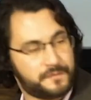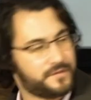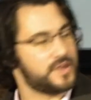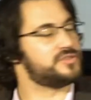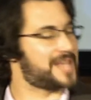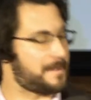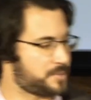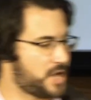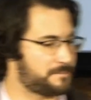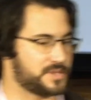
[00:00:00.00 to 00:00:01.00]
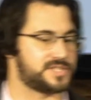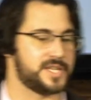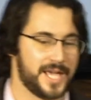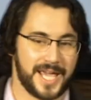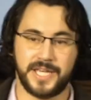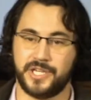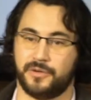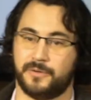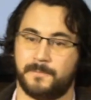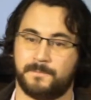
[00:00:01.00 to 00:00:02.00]
fulfills that purpose in
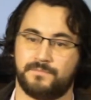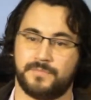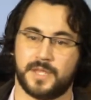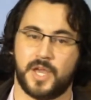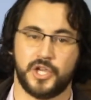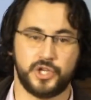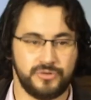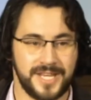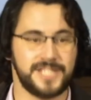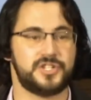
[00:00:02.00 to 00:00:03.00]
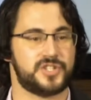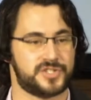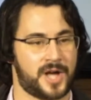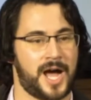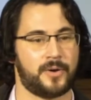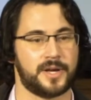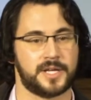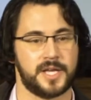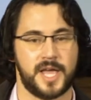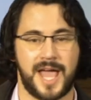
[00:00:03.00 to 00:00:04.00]
you. You need to desire
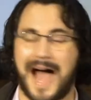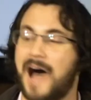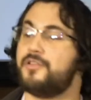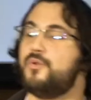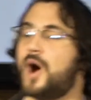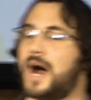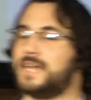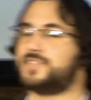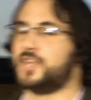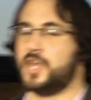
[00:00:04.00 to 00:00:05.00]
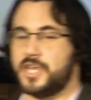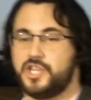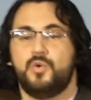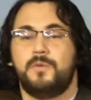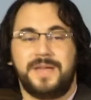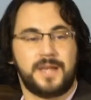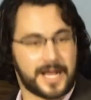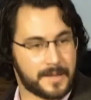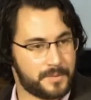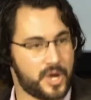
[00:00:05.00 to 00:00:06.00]
it. Otherwise, you will be
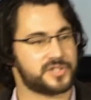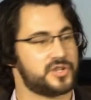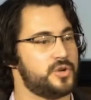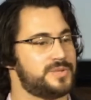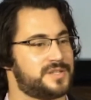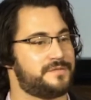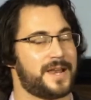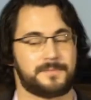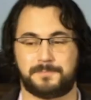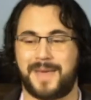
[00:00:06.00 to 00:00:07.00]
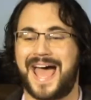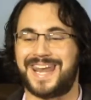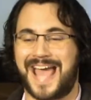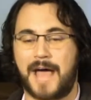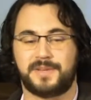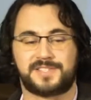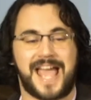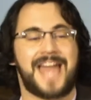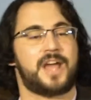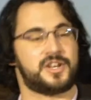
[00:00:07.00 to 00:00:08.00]
like a person who has developed bad
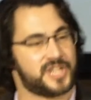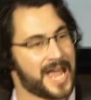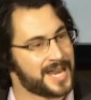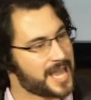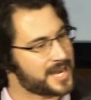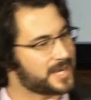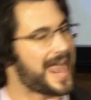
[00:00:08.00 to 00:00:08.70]
habits, and a